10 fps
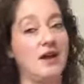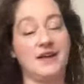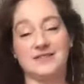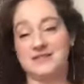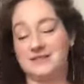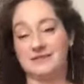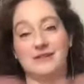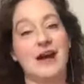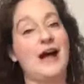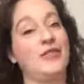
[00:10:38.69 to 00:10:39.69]
is
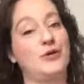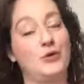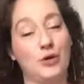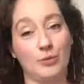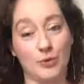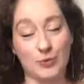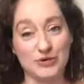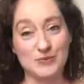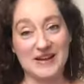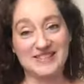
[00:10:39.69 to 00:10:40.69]
not the normal
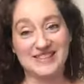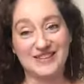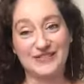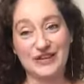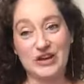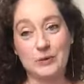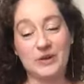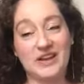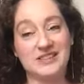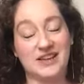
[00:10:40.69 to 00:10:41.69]
perspective
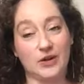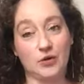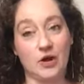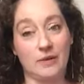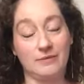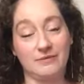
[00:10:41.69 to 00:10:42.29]
because I grew up,